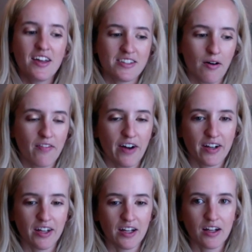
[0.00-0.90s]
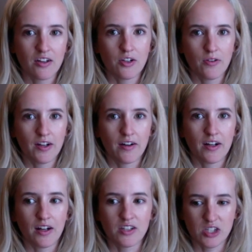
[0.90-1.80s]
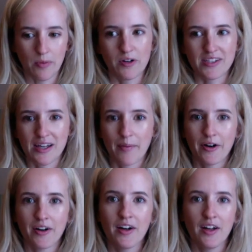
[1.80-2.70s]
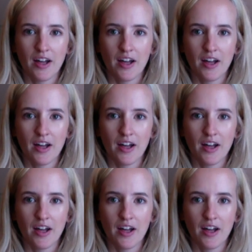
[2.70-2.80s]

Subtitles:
So I find doing summer to summer,